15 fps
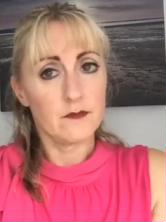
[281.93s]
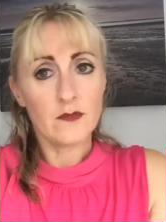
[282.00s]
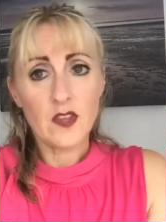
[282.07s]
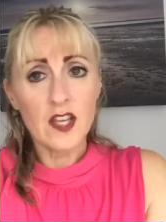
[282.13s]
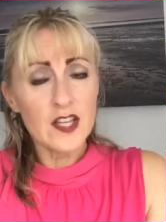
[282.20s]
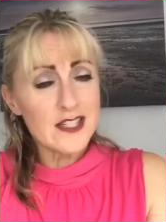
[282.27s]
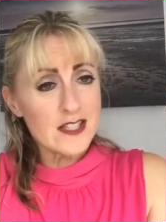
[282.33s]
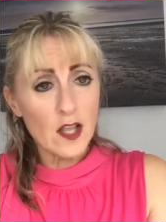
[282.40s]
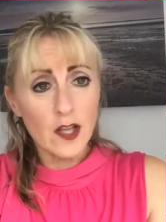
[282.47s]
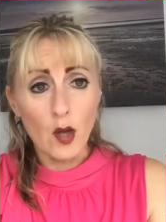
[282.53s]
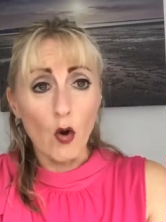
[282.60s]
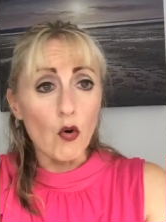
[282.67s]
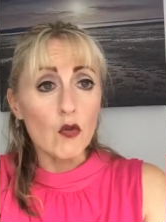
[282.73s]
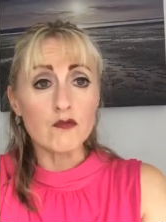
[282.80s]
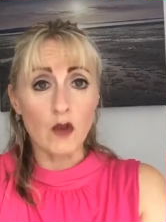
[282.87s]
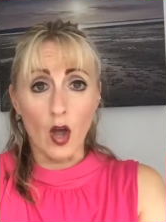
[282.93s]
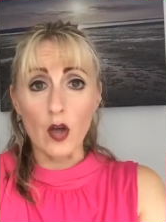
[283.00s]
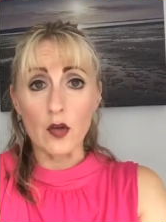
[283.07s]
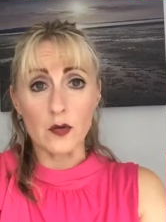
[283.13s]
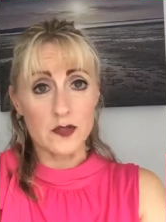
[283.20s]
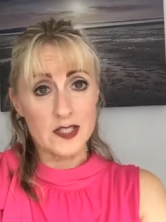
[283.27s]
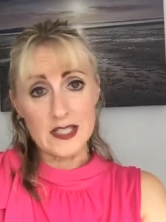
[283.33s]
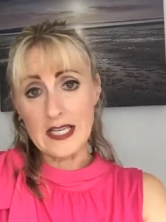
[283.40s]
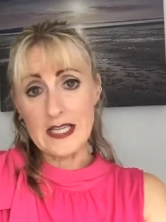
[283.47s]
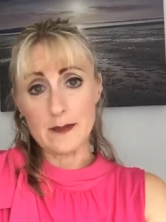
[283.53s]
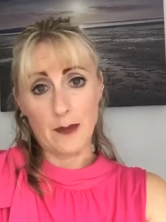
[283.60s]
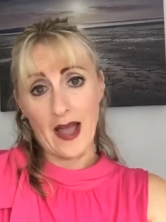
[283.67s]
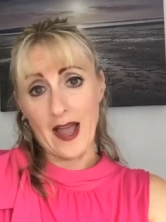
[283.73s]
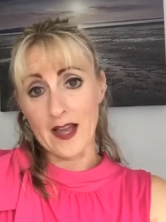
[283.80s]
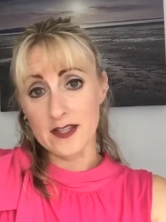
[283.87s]
it's like all roads lead
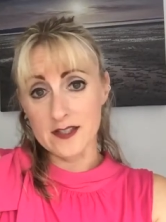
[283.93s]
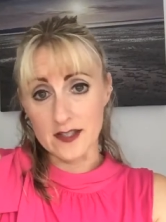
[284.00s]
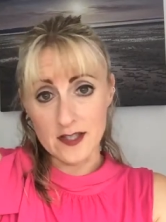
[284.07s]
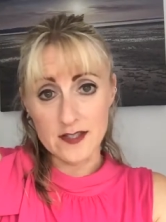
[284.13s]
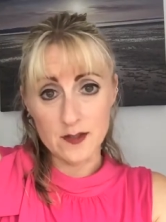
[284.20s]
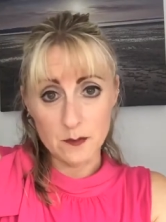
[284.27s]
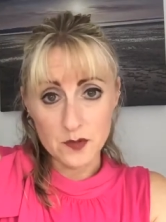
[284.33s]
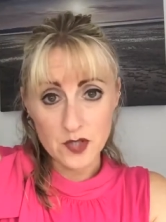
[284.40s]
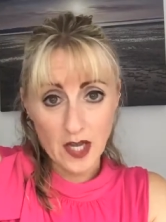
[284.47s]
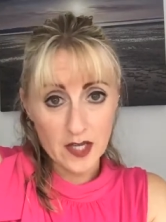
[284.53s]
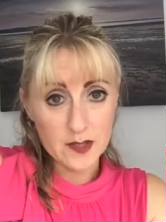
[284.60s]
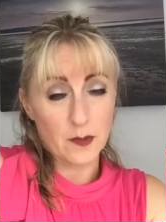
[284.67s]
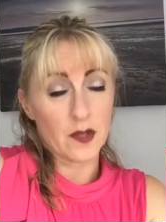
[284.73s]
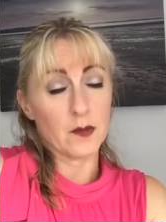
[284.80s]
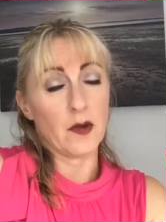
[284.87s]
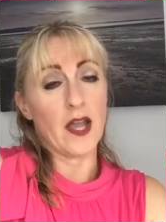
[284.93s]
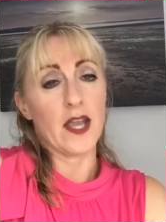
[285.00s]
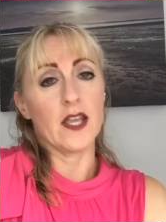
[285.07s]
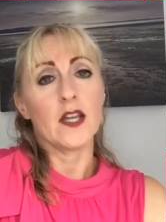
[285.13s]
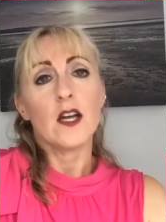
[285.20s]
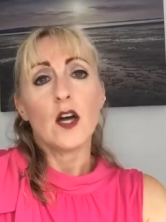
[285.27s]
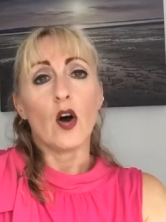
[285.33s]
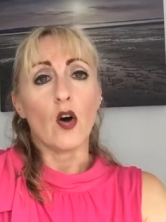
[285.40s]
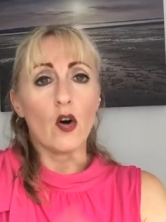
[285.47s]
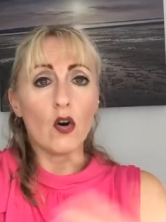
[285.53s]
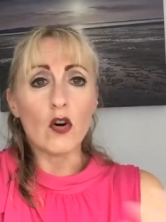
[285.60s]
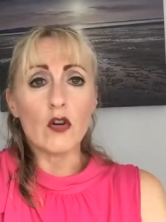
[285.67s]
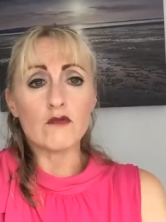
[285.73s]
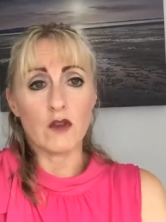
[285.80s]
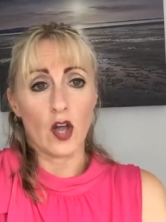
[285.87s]
back to this subject, by the way.
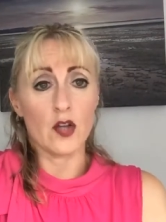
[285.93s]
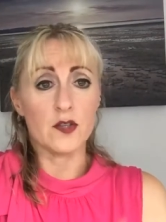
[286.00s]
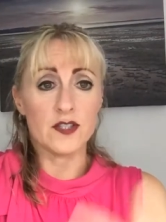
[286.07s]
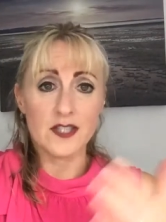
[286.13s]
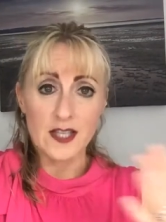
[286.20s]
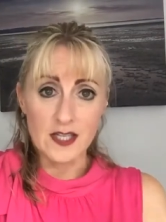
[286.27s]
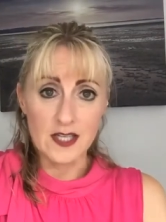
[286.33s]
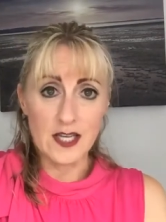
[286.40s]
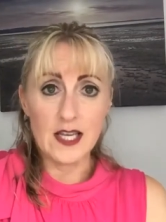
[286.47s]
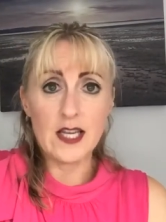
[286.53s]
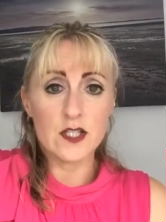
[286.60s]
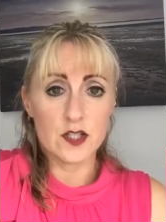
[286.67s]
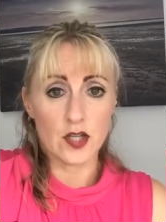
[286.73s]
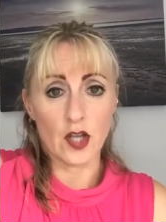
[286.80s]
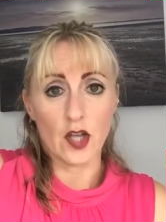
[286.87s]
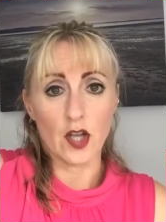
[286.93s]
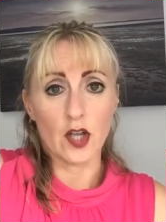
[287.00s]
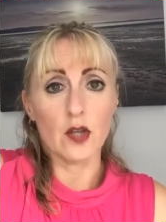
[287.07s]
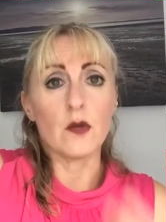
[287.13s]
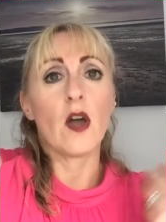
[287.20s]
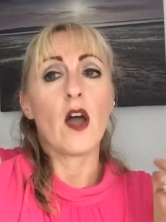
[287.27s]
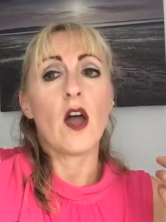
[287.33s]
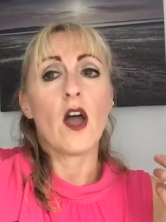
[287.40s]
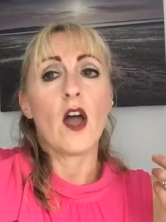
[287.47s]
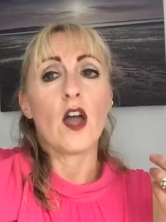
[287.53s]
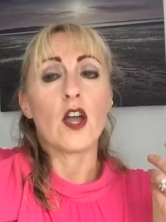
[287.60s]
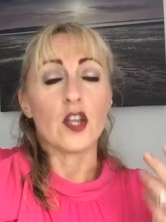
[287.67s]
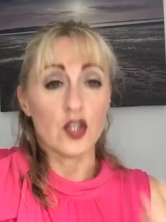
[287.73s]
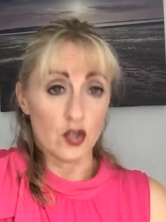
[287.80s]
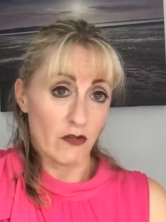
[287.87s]
All roads lead to
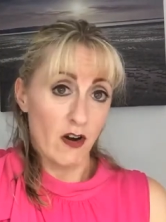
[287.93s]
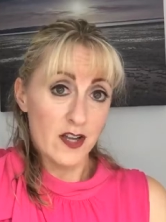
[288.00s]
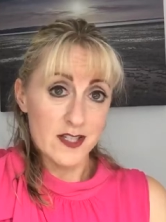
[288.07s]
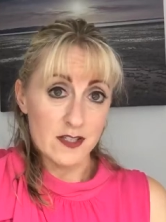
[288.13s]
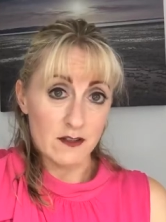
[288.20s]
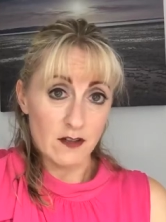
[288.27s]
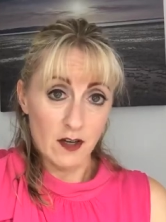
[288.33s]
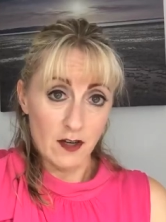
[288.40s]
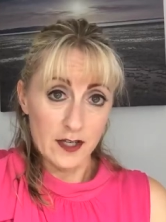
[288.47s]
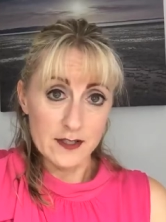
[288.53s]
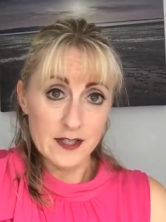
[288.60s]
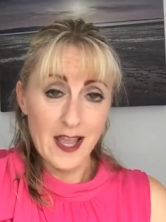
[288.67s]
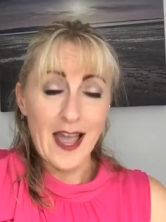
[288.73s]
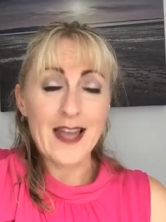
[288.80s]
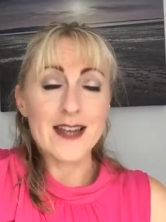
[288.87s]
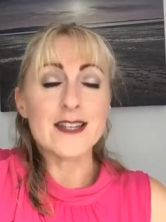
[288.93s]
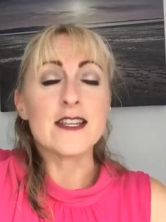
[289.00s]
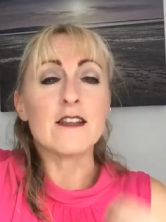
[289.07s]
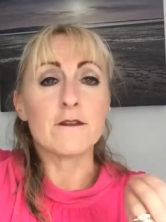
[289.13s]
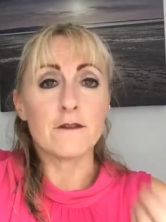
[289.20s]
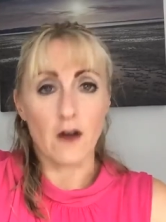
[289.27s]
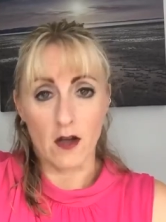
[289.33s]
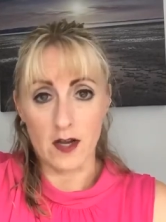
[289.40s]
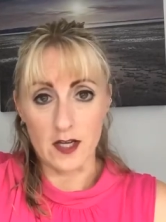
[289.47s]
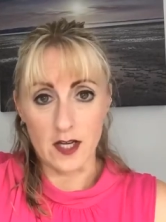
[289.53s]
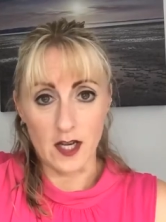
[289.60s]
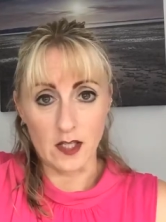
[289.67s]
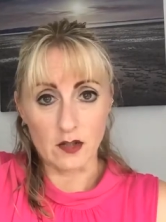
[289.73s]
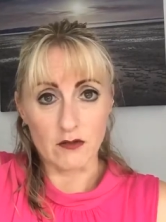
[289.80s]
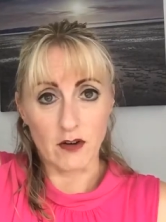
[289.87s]
your ideal client and defining
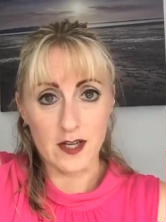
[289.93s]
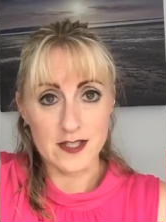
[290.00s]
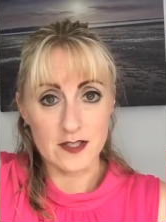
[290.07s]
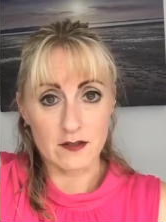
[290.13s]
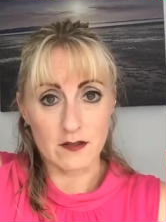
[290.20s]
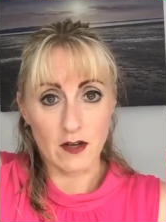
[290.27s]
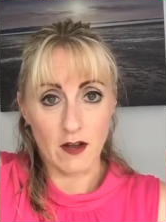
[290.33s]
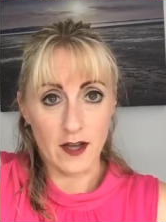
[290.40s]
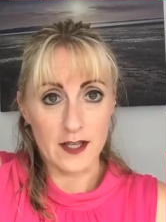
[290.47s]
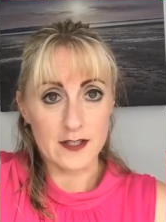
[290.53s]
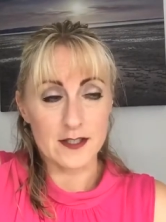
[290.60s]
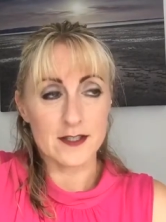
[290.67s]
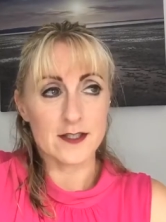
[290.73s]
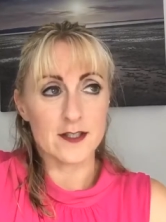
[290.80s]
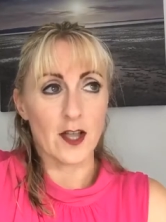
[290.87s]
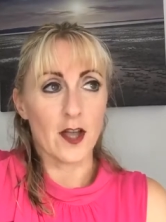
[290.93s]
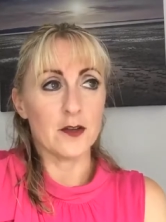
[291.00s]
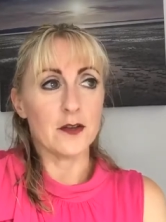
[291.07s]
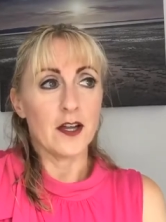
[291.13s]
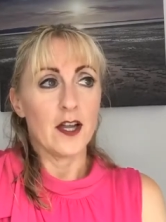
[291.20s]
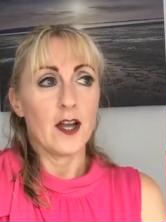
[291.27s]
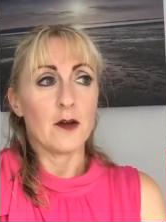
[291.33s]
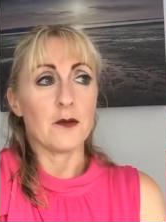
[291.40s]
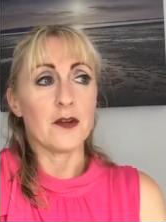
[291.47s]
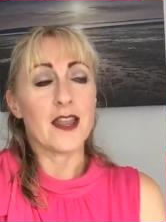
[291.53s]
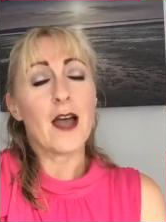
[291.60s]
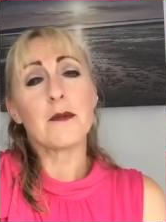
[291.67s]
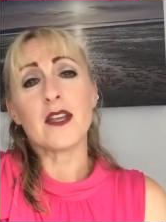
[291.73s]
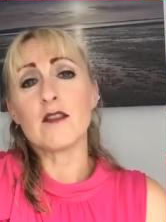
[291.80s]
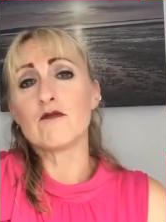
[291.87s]
your ideal client. So without
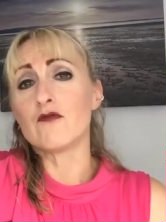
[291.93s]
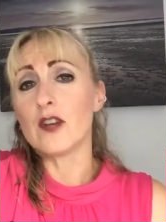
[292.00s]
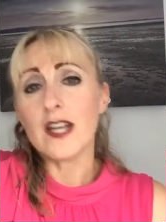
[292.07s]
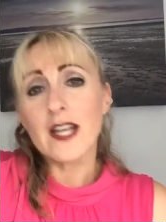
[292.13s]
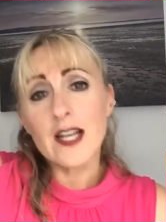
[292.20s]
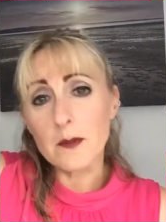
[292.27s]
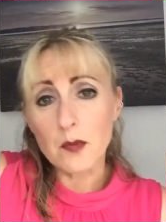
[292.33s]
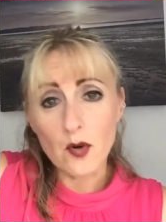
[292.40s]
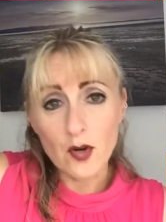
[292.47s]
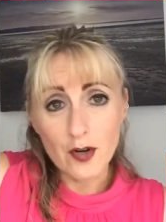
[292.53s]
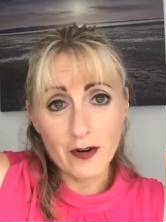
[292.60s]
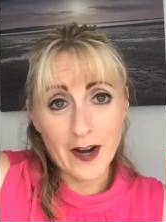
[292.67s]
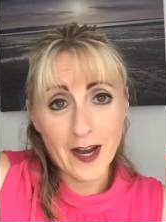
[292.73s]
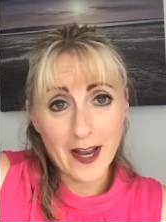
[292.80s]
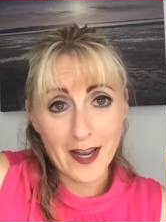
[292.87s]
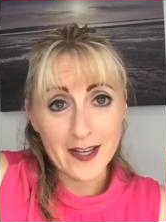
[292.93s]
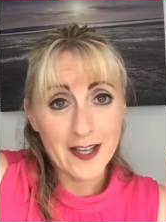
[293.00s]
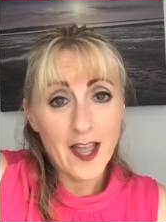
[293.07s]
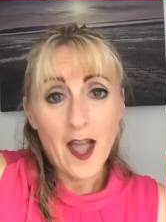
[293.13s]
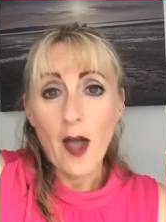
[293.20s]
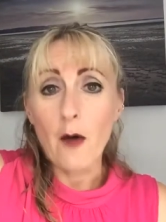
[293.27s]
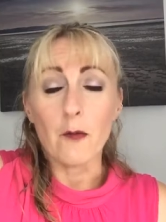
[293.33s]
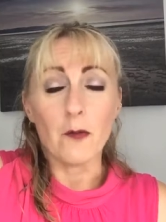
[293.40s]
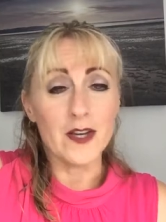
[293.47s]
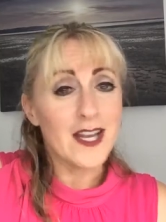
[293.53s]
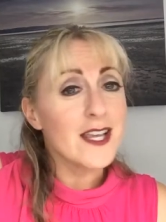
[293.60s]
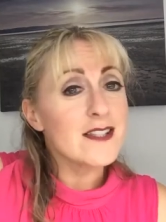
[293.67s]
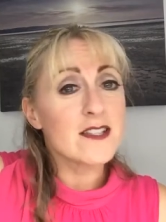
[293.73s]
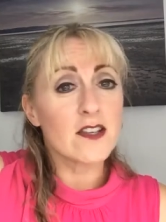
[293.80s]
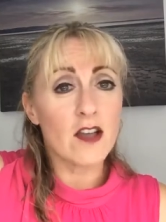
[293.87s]
being really boring, we
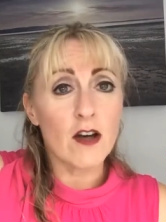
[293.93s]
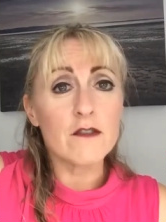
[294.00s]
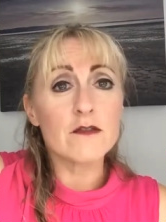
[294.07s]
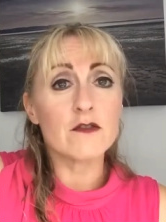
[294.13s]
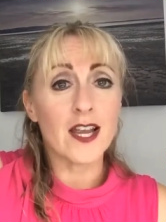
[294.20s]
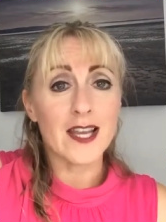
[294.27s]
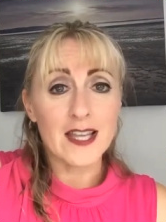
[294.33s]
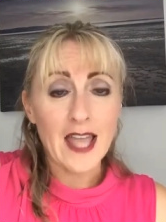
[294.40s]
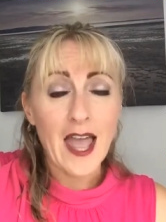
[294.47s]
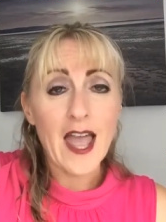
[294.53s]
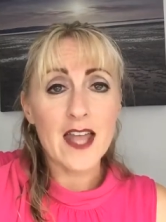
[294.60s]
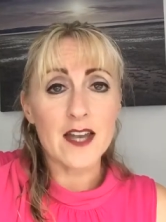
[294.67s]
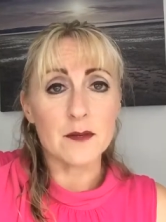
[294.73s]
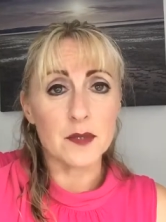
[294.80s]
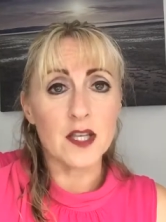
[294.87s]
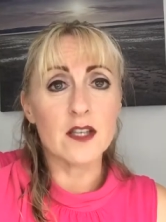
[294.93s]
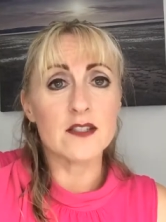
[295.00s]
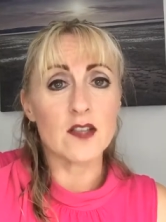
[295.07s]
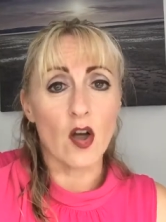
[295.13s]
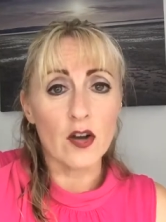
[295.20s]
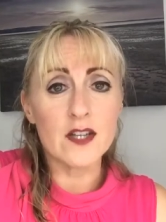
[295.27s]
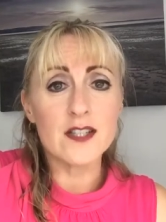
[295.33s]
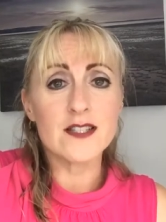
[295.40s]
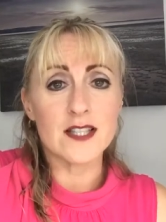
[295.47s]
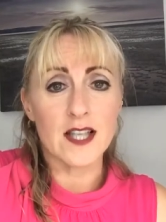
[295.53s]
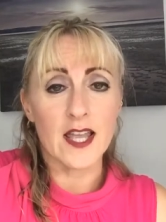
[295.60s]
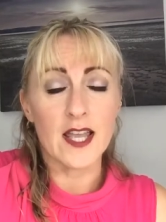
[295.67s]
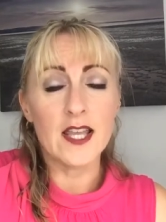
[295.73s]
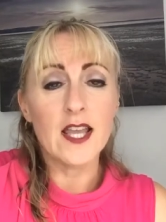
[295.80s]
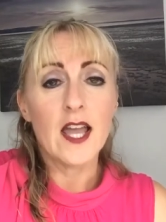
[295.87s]
need to cover it again, because
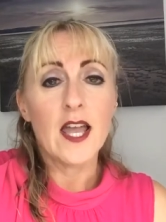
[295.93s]
honestly,